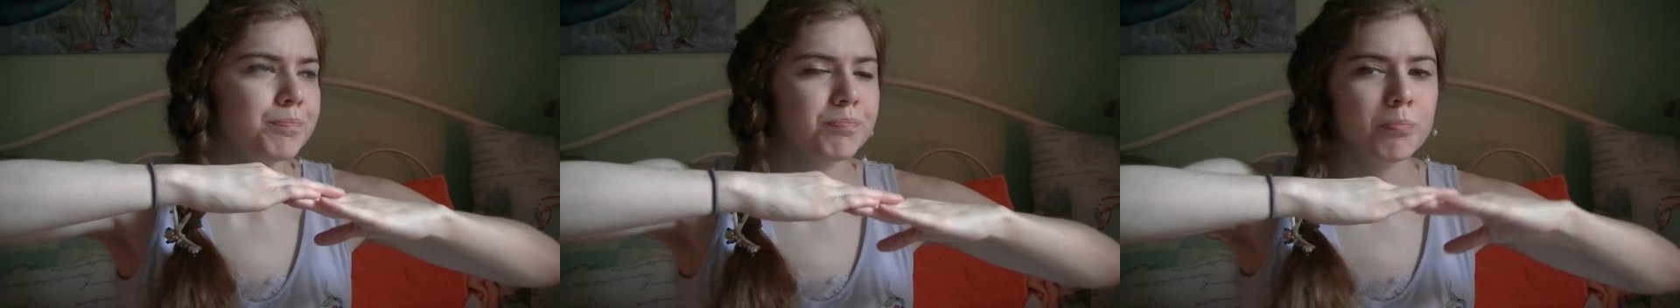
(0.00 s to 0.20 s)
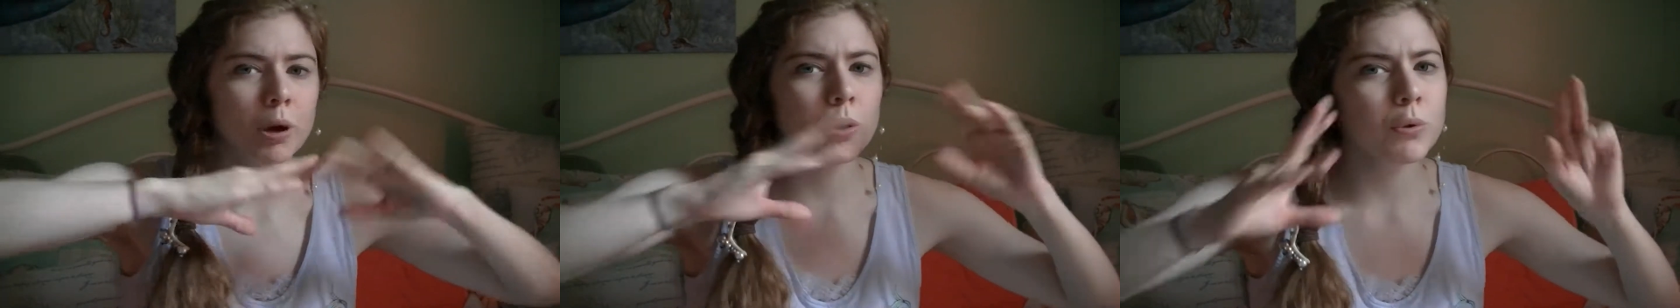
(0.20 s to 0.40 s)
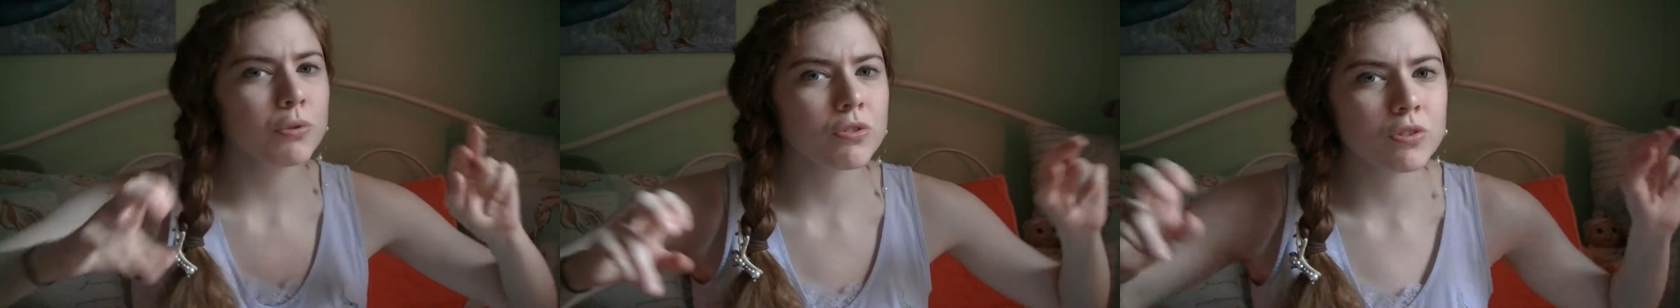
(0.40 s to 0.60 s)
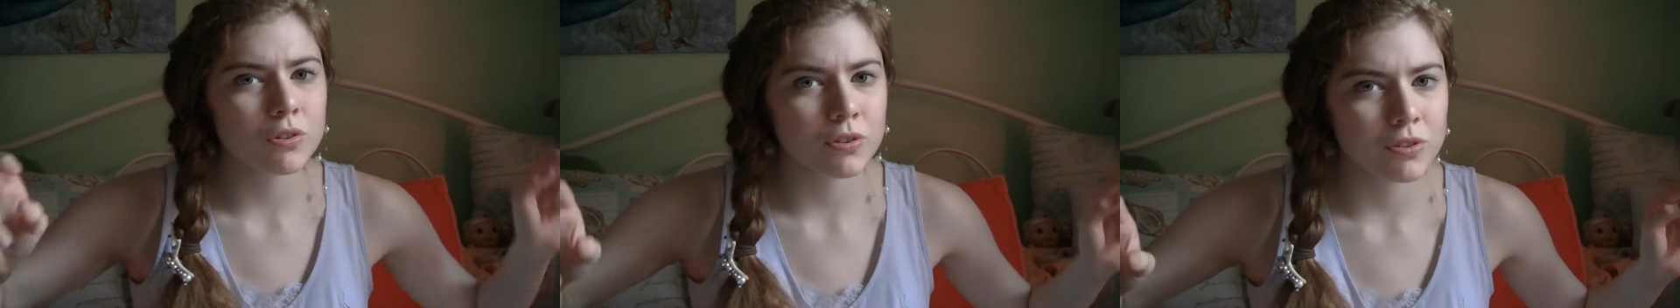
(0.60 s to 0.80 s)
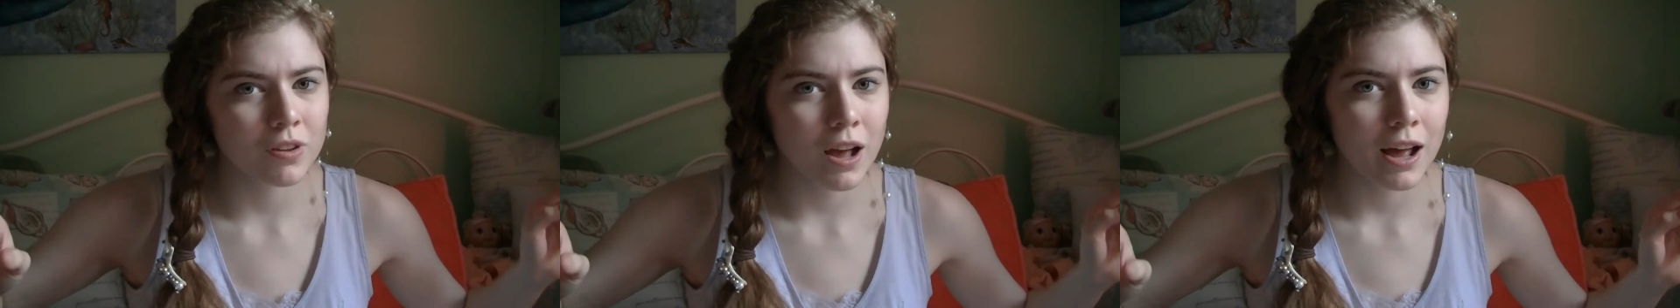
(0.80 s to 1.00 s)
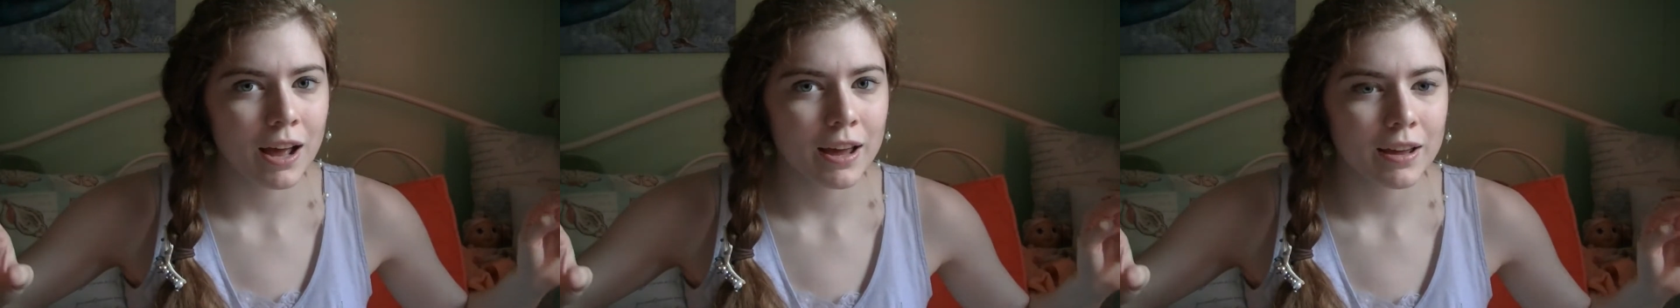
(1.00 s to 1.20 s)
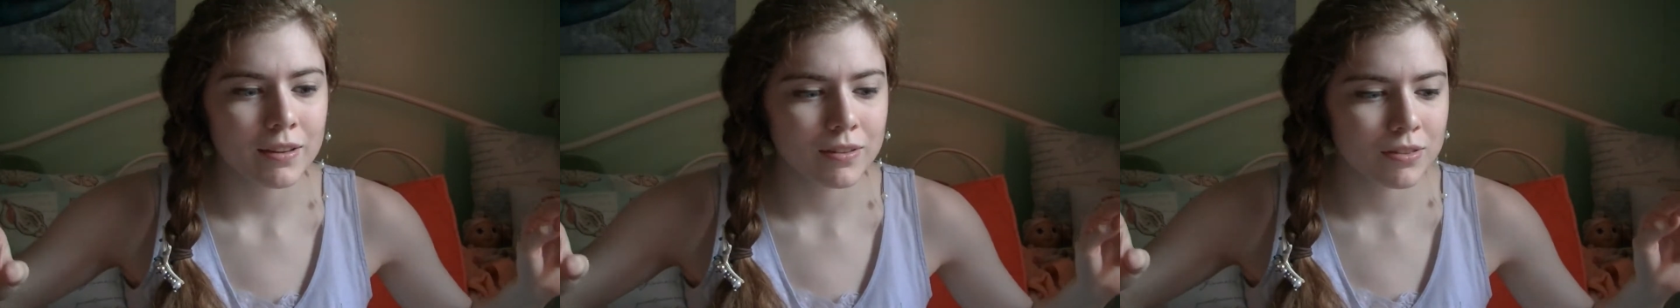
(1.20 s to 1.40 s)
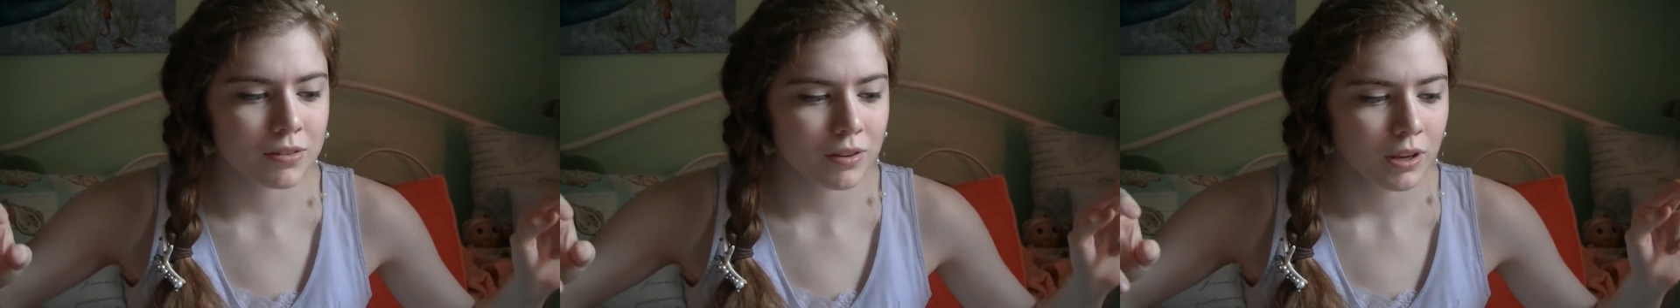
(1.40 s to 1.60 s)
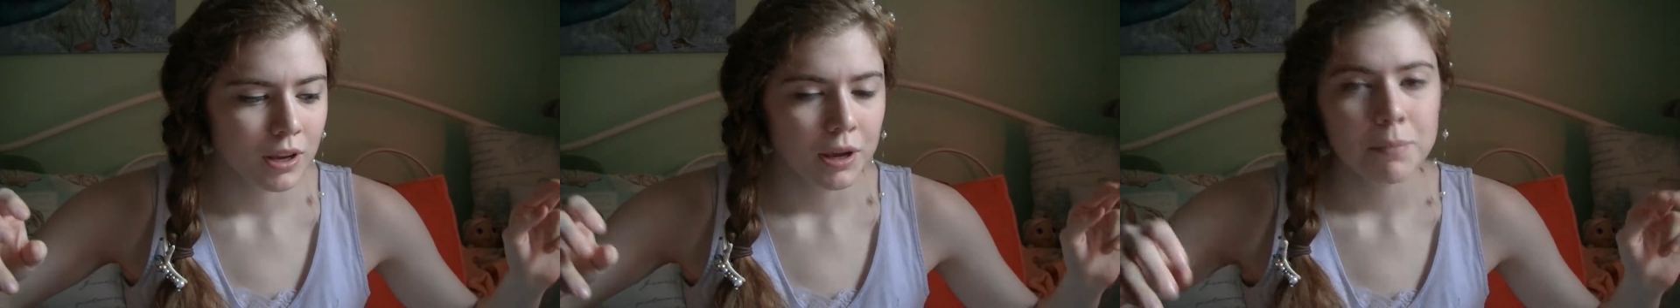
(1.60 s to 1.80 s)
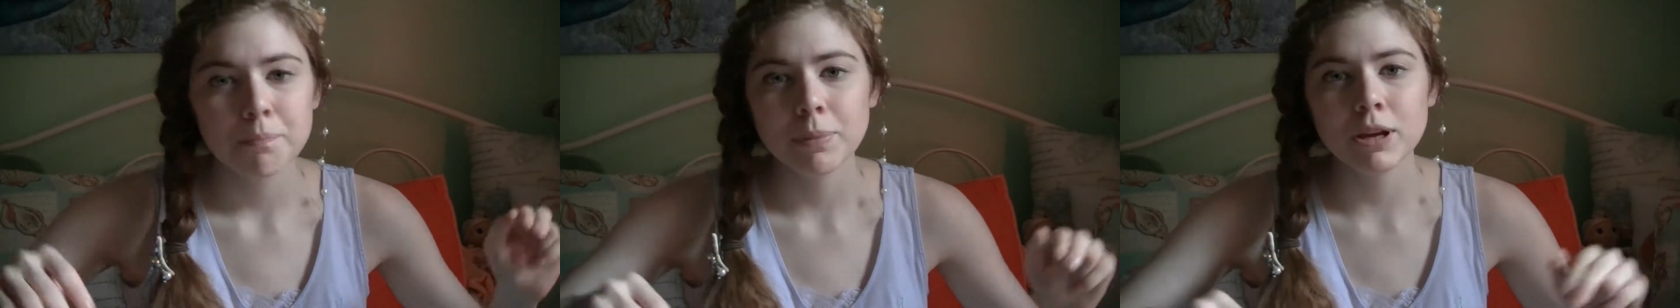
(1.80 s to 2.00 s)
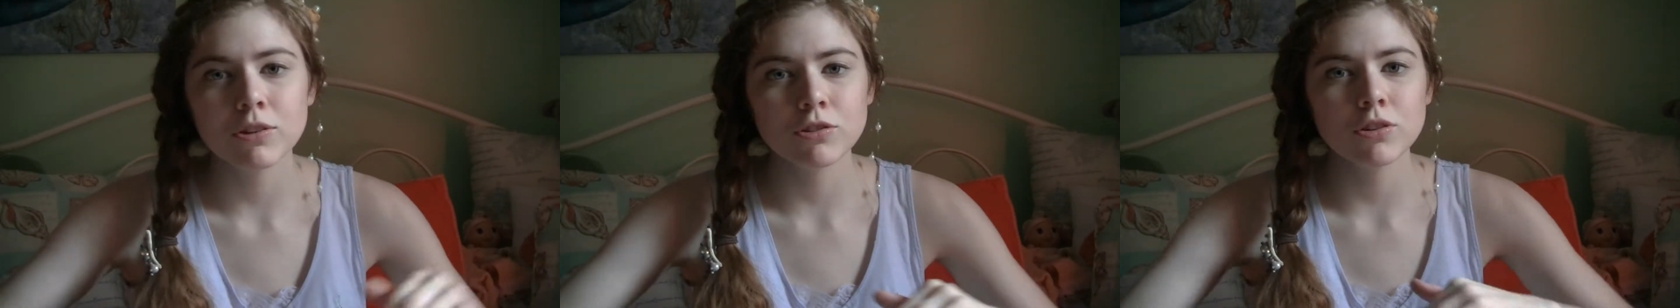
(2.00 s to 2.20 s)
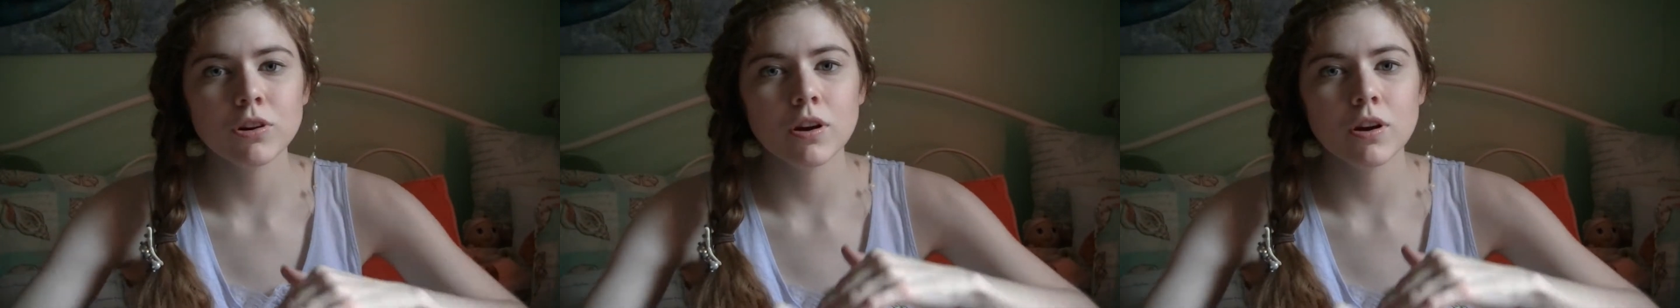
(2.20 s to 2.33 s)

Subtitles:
poster-sized picture